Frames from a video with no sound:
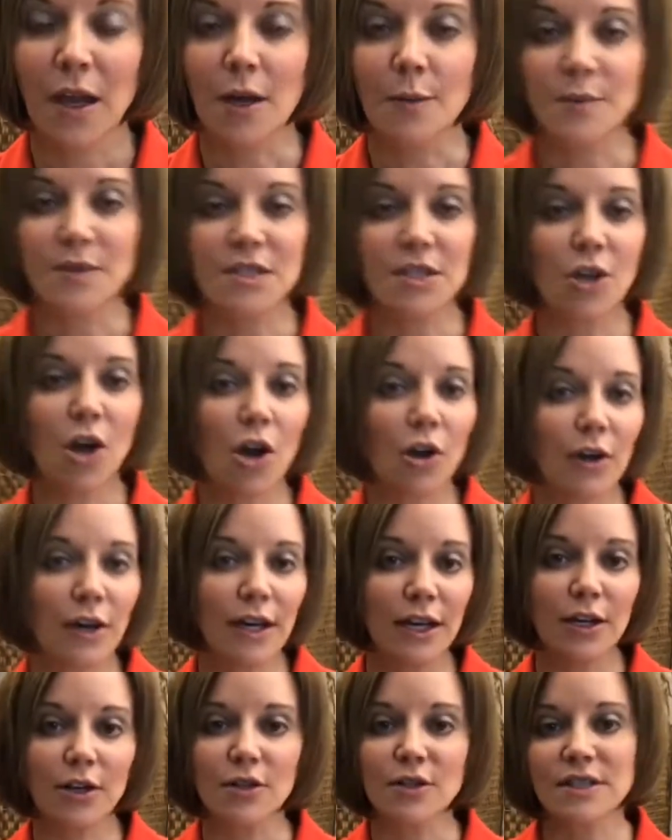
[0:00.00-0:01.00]

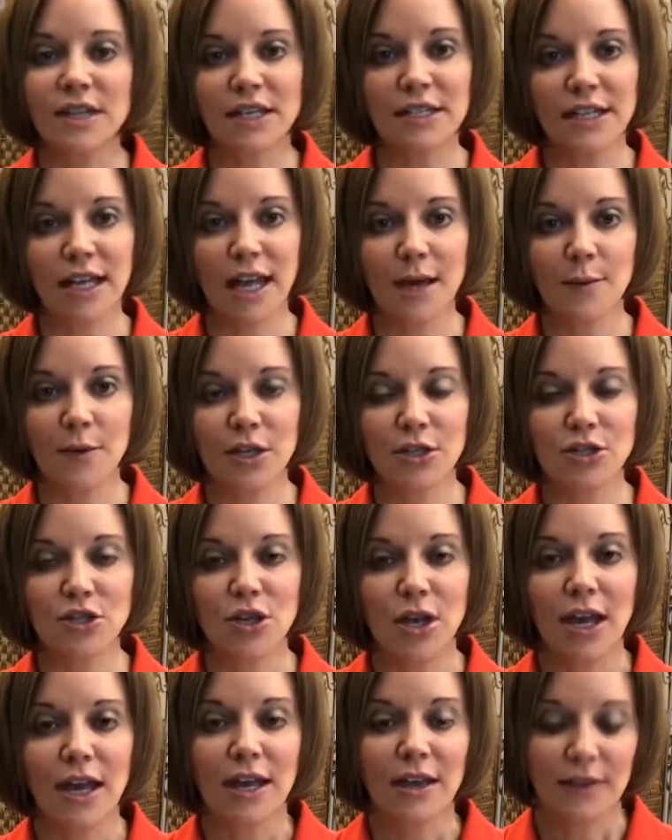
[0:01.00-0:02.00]
scarring or sun damage.
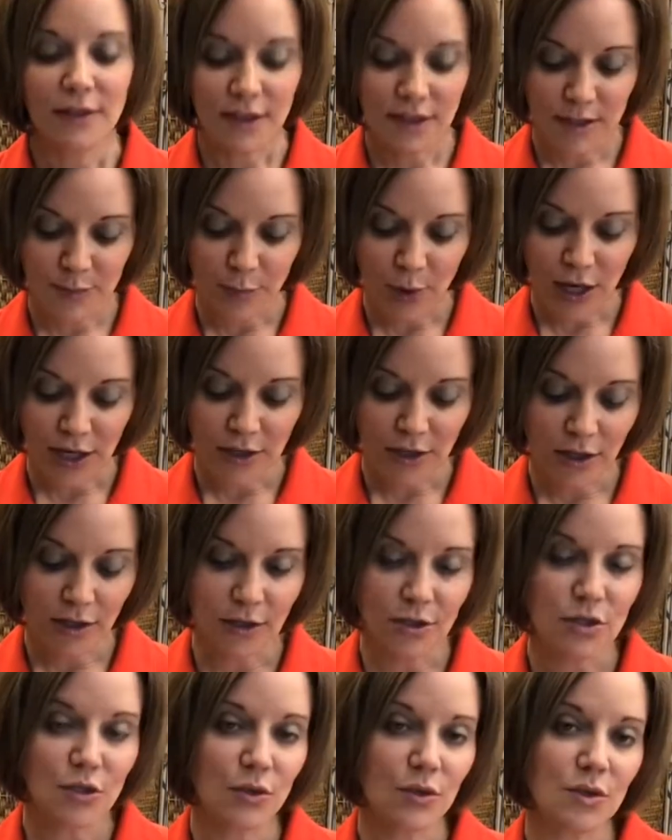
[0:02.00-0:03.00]
This Brightenol
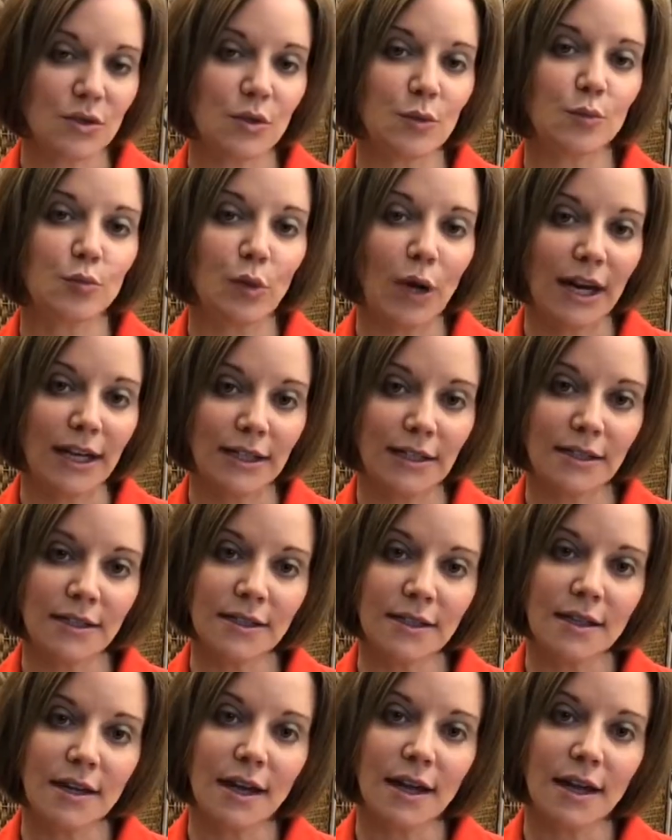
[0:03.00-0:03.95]
is used to brighten